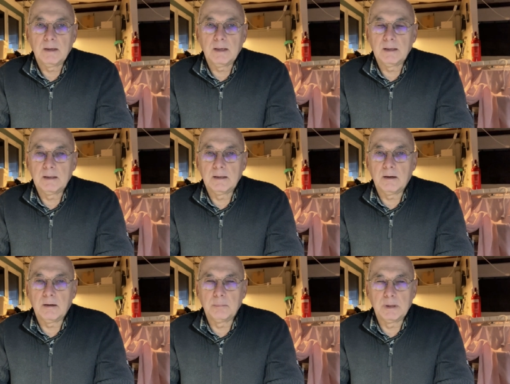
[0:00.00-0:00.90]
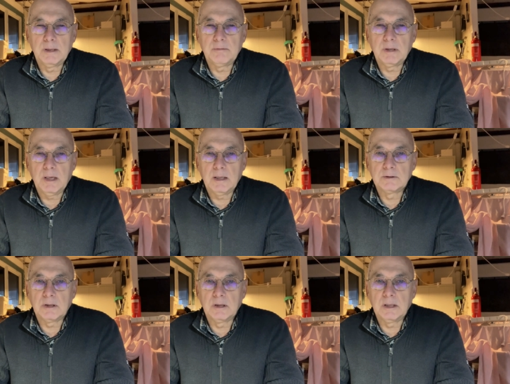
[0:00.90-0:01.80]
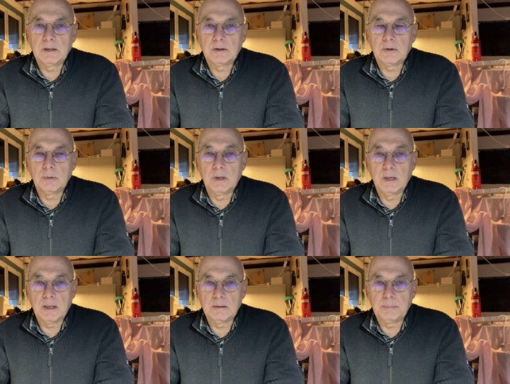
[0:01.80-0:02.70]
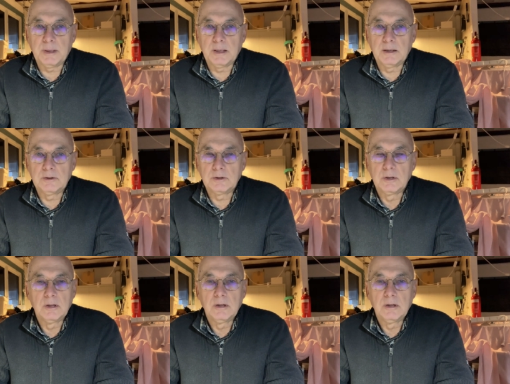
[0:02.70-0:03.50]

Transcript: and I believe it has a link to another page